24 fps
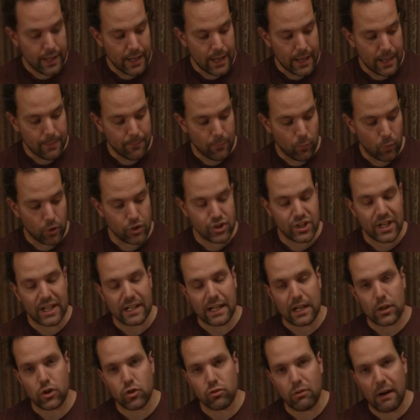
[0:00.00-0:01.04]
And um, once you get
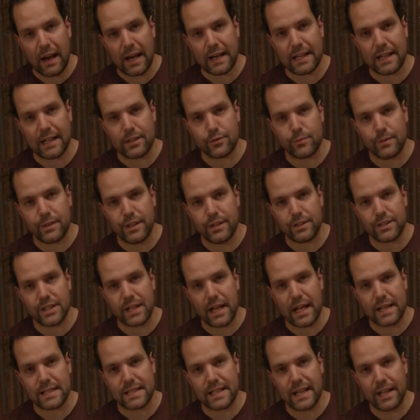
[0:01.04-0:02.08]
that crack, that's when you
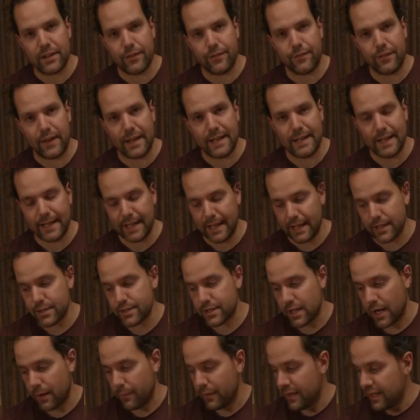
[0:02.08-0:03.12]
start to get the failure.
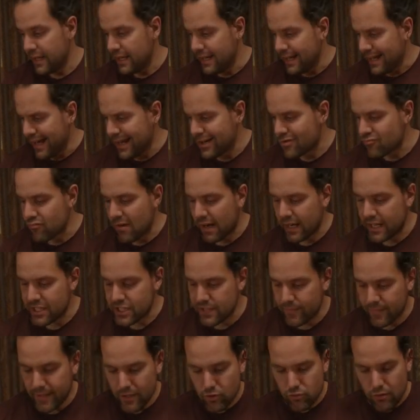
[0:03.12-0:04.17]
So it's
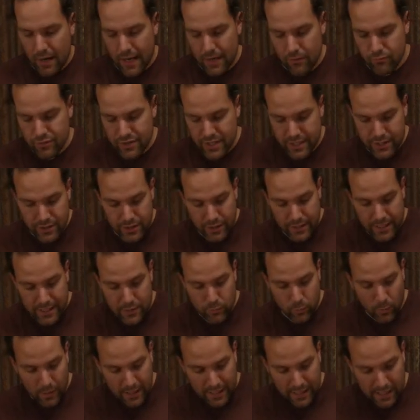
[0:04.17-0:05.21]
relatively crack resistant.
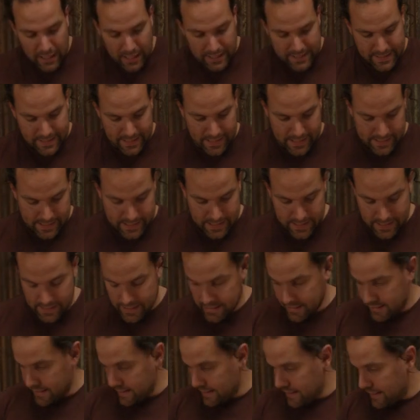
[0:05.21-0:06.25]
That's why I like it.
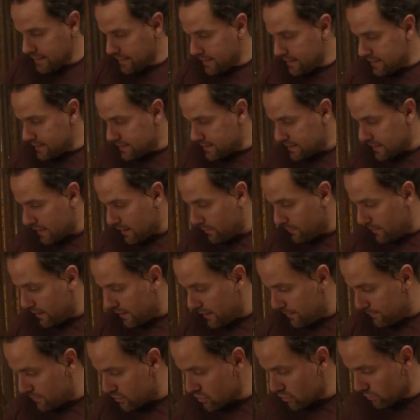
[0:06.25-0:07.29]
So
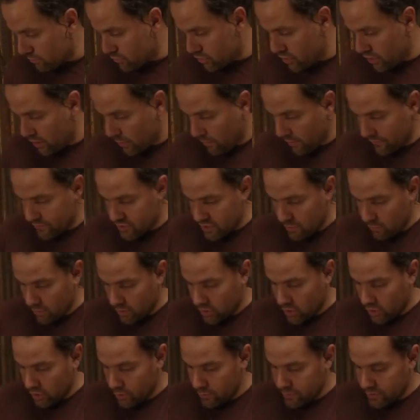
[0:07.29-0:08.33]
um, it's up to you, obviously,
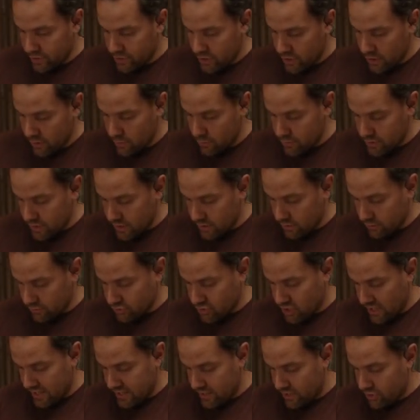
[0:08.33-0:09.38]
what glue you use. They all
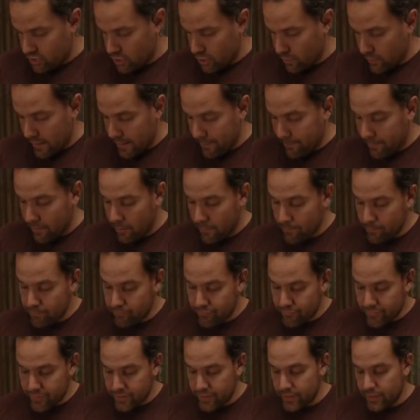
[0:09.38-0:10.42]
say they do it, but
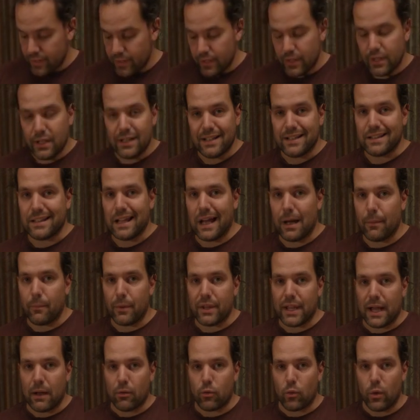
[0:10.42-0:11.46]
that,
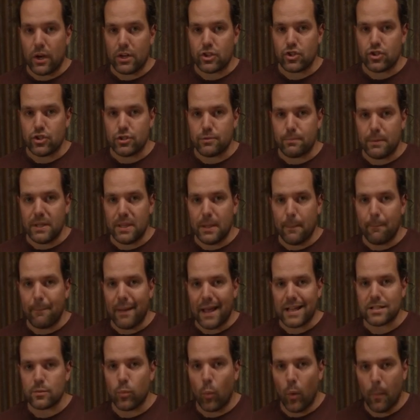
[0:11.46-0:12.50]
without question, has been the
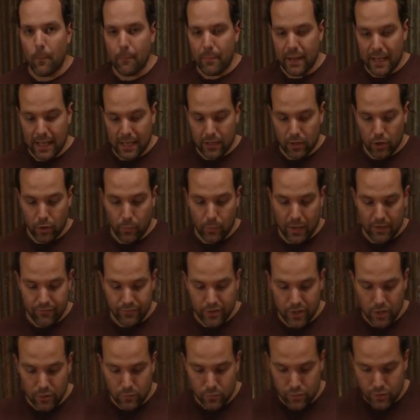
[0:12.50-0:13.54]
best one-part glue I've
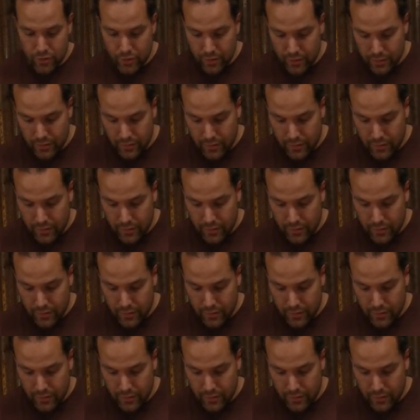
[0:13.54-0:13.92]
used.